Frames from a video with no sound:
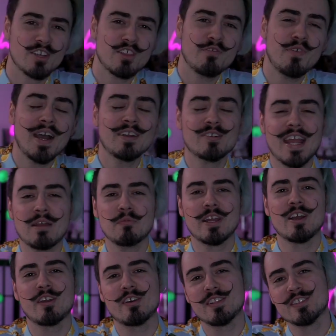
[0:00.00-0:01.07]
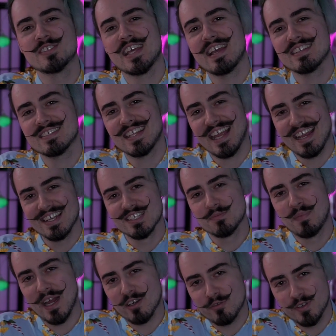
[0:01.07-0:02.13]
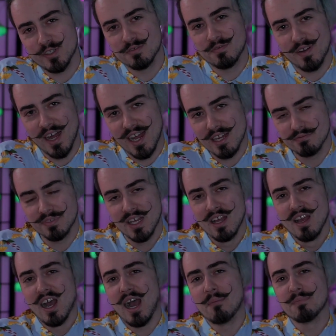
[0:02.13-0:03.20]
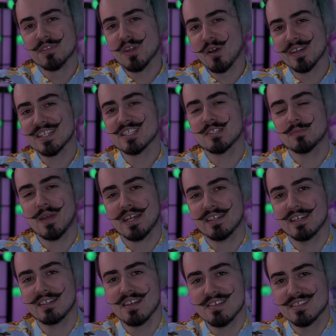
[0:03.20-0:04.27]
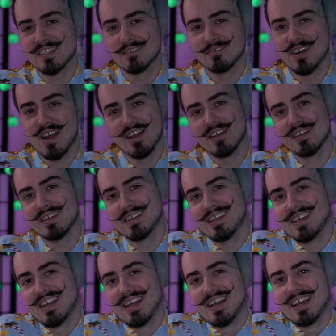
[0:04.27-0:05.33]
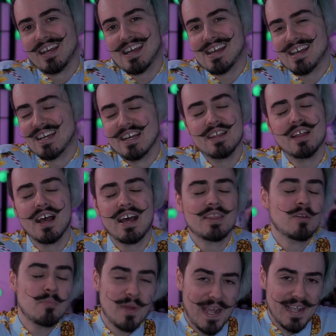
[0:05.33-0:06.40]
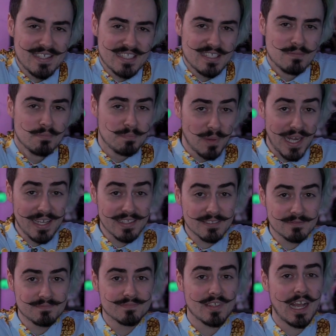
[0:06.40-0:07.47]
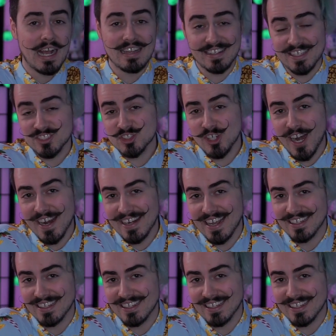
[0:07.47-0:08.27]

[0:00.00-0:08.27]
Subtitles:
final game we got on the test is Battlefield 5. I'm not expecting this to run the best, but let's try it out.